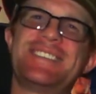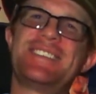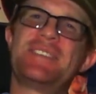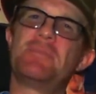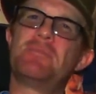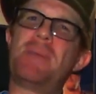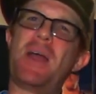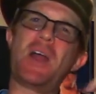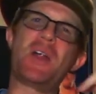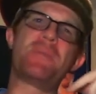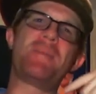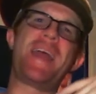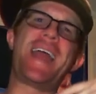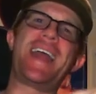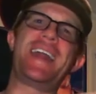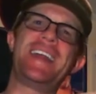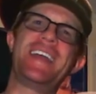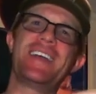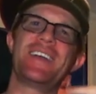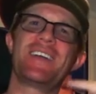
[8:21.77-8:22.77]
Birdman
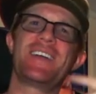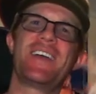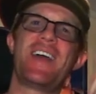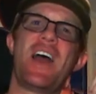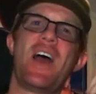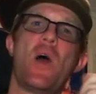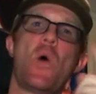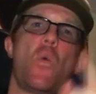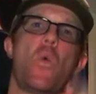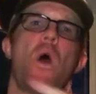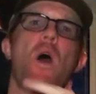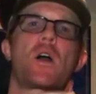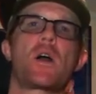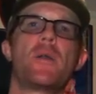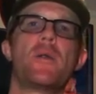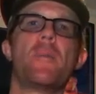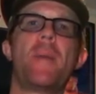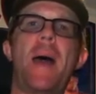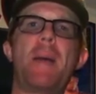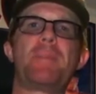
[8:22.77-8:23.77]
here. Welcome to
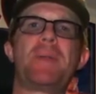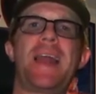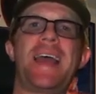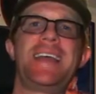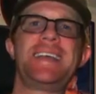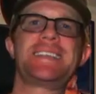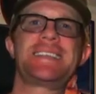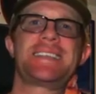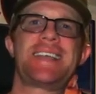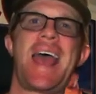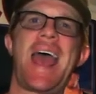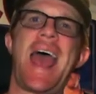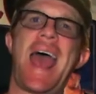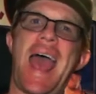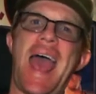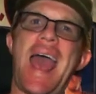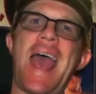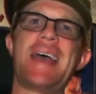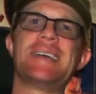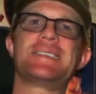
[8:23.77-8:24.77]
my place.
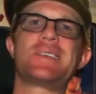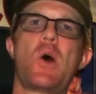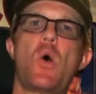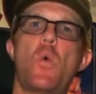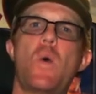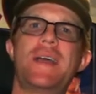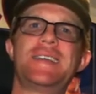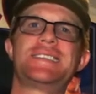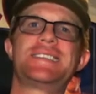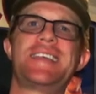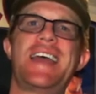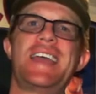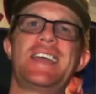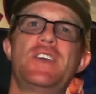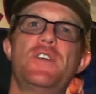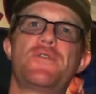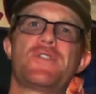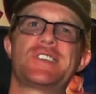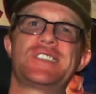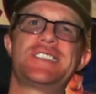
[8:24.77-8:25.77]
As always, thank you
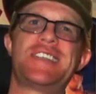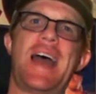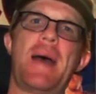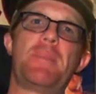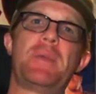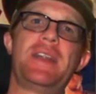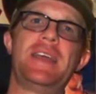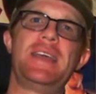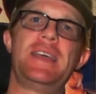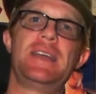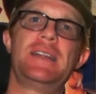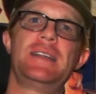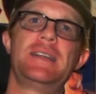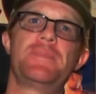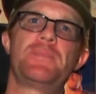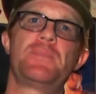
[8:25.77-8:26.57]
for stopping in.